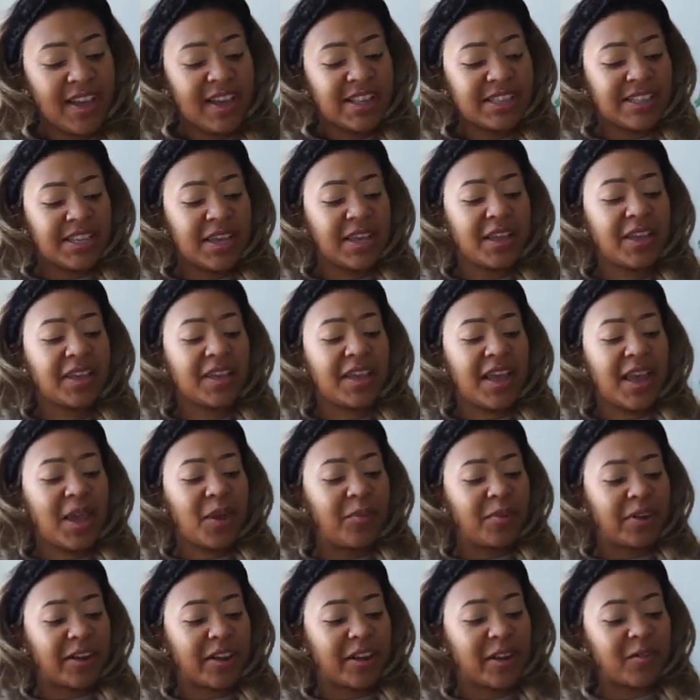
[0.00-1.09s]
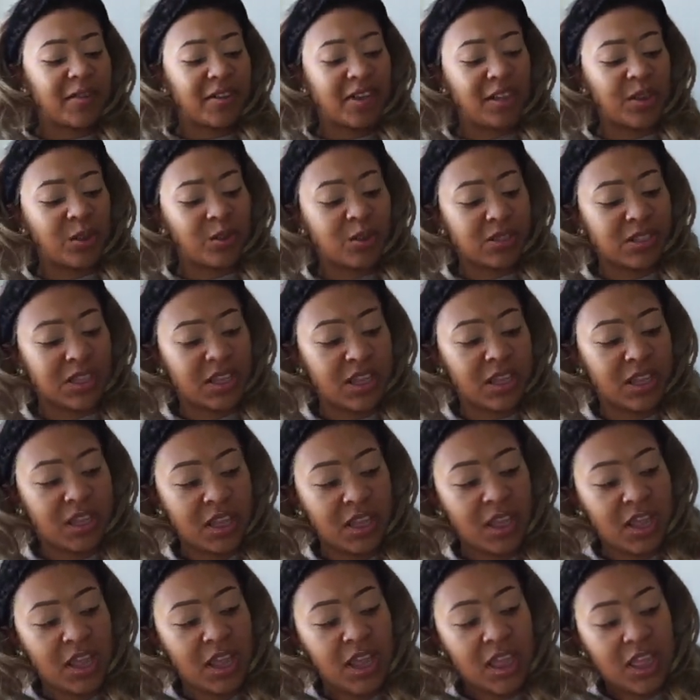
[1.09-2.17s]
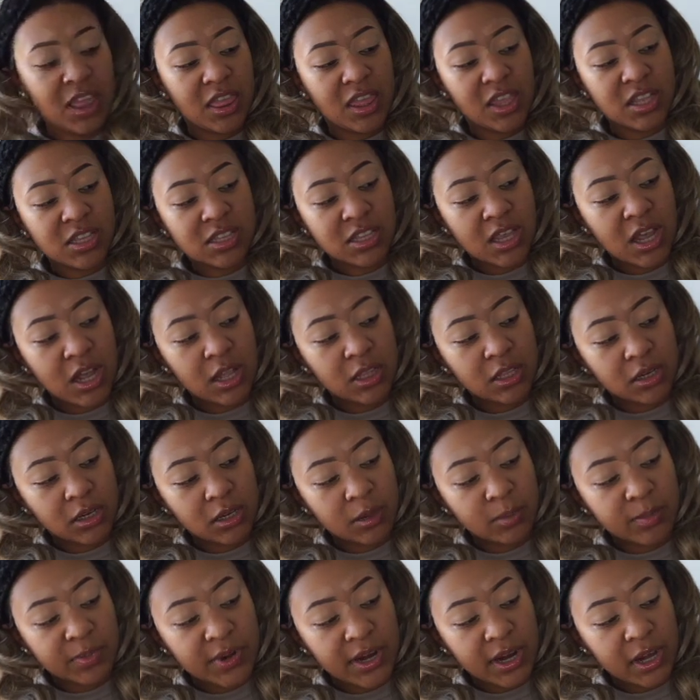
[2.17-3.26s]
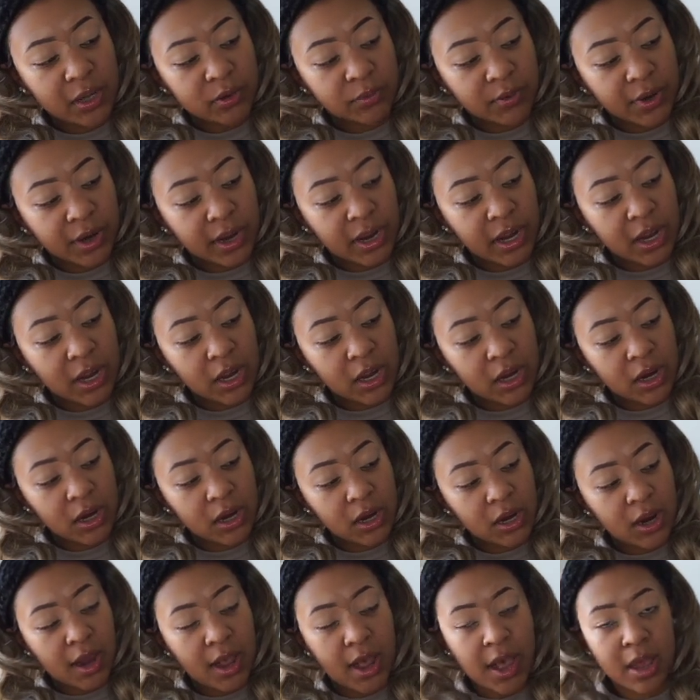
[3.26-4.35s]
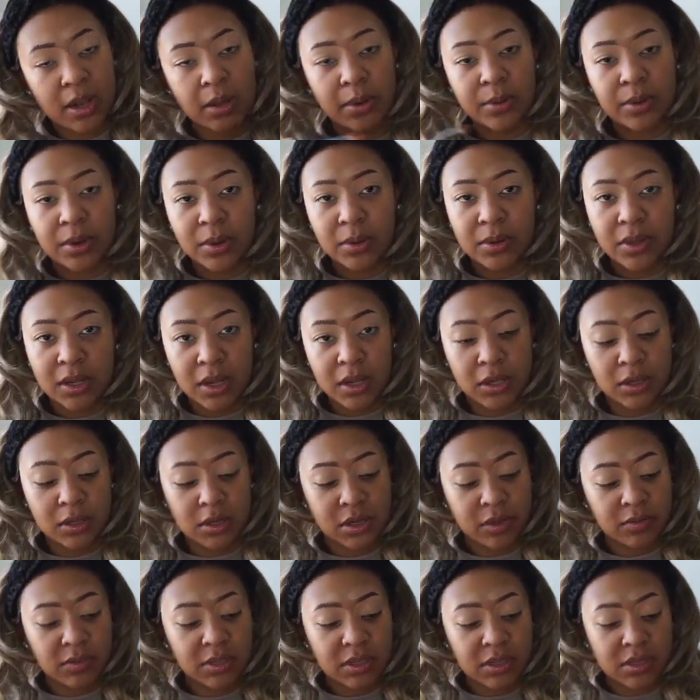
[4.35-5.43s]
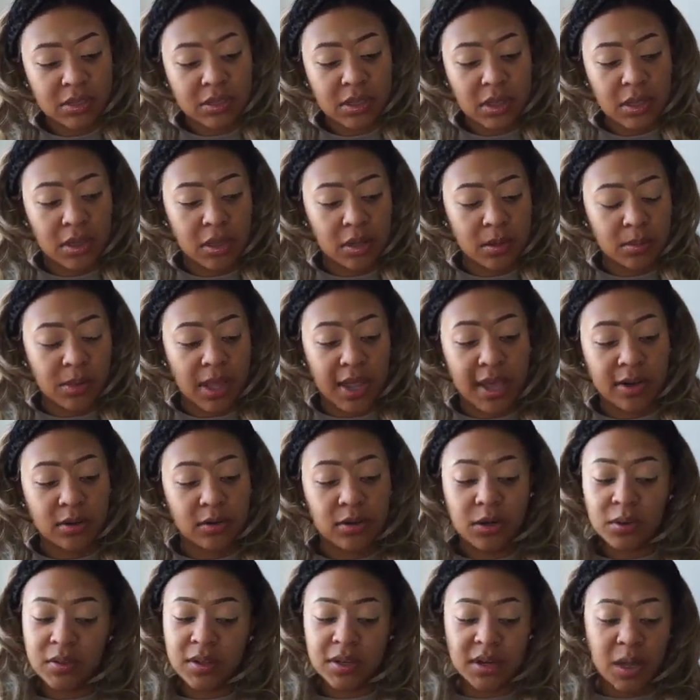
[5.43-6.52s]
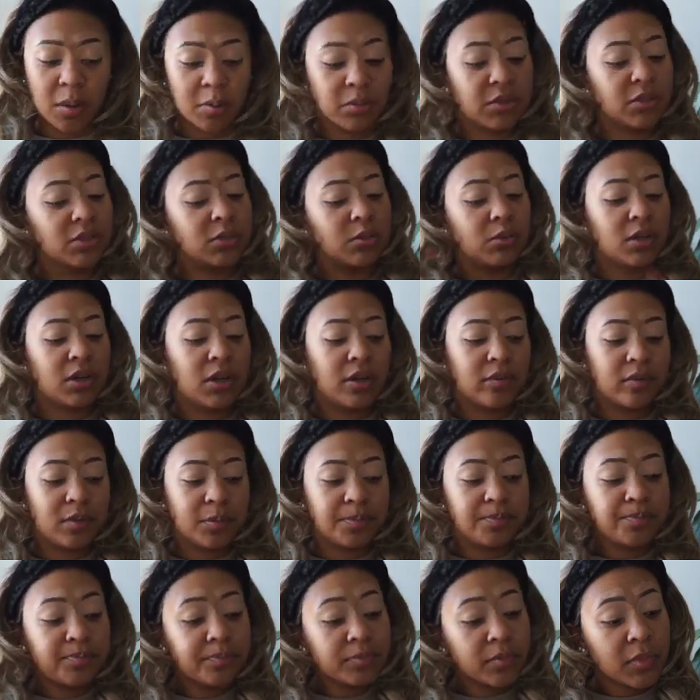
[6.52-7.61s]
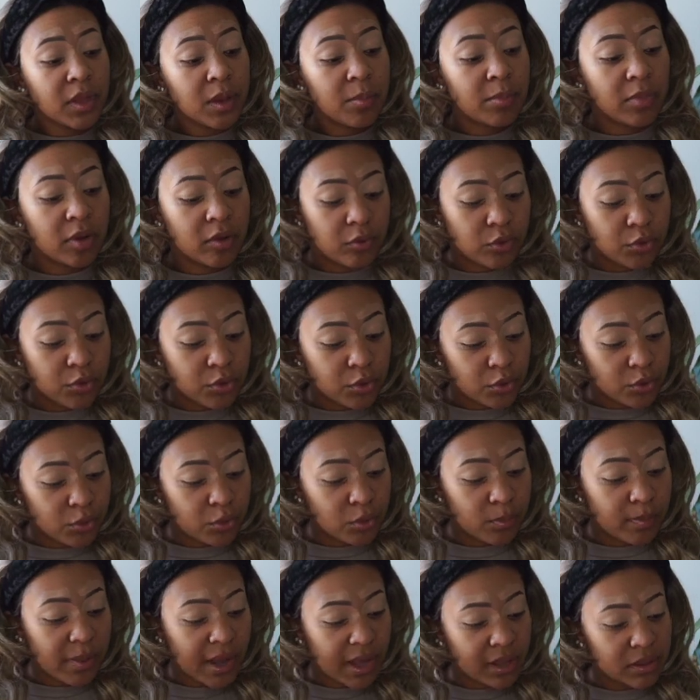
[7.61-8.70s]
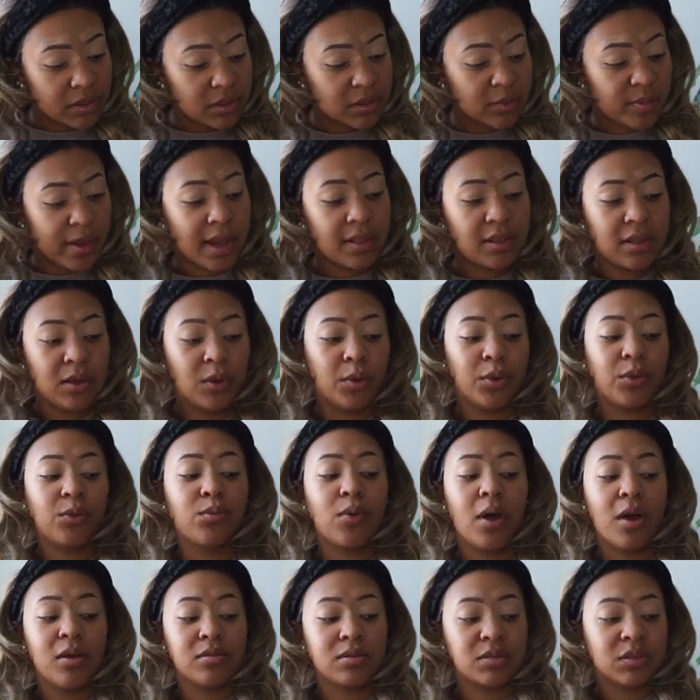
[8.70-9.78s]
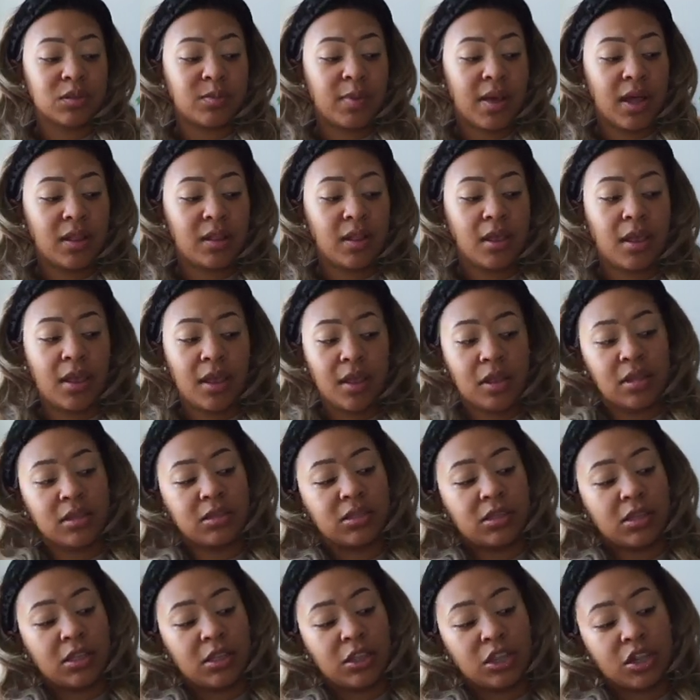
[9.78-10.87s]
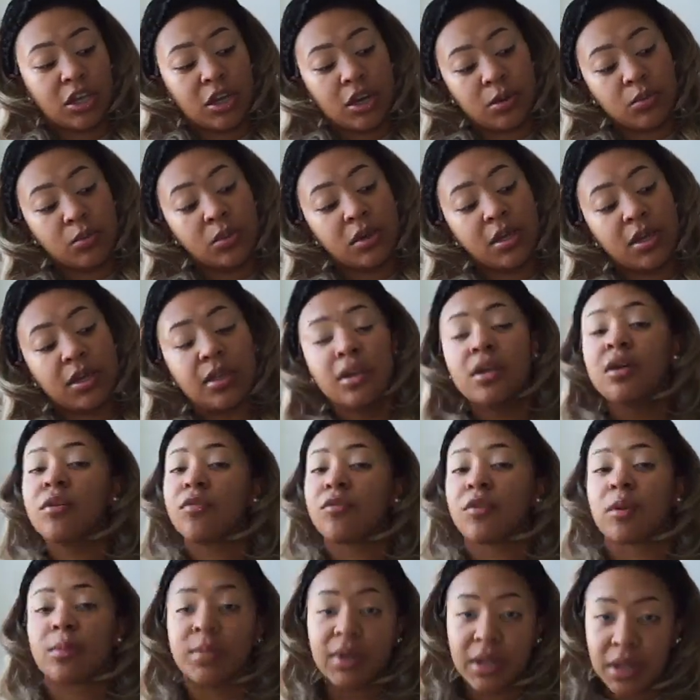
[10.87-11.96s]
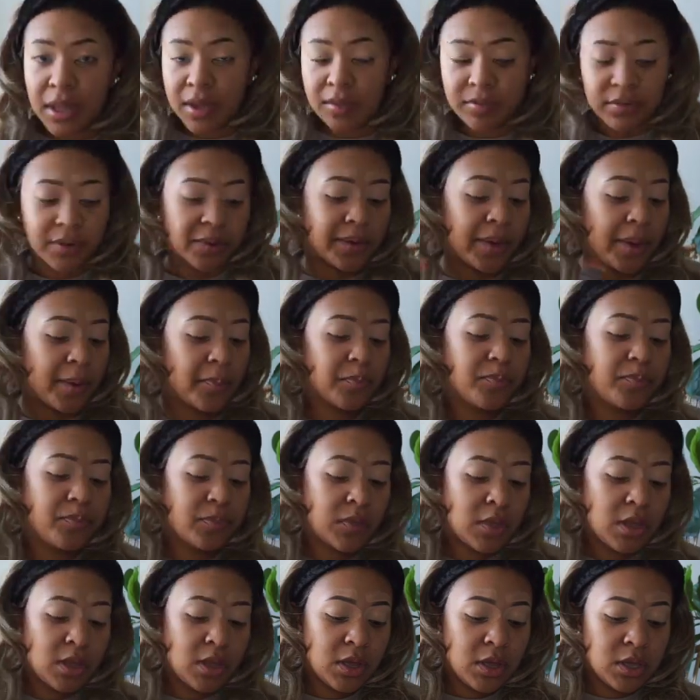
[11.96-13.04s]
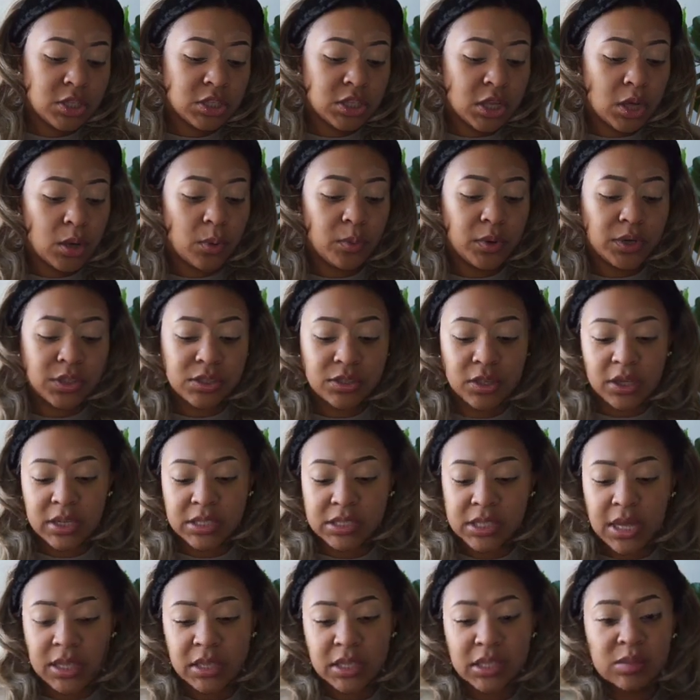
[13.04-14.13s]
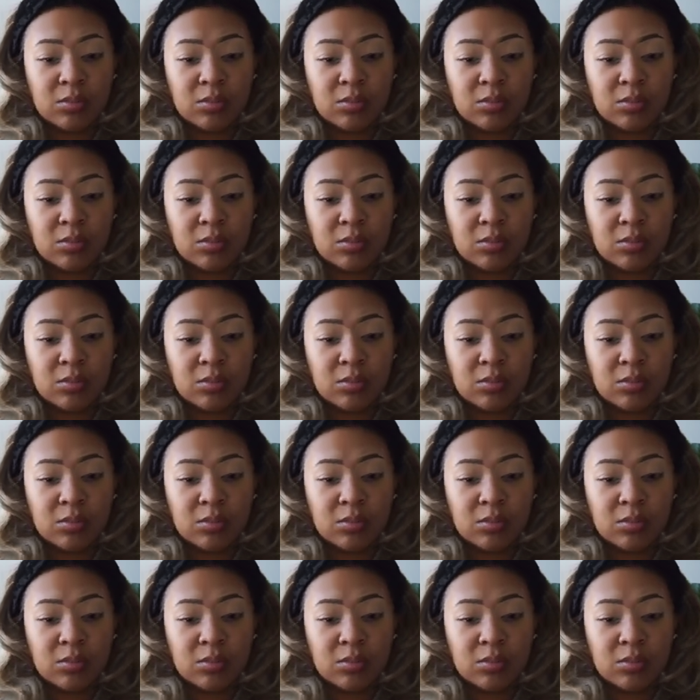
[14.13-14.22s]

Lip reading: today we're gonna be using this color brown right here. I don't know the color of these, like I don't know the numbers or whatever. But if you do buy this palette or you own this palette, it is the third one from the left. Okay, so we're just gonna take this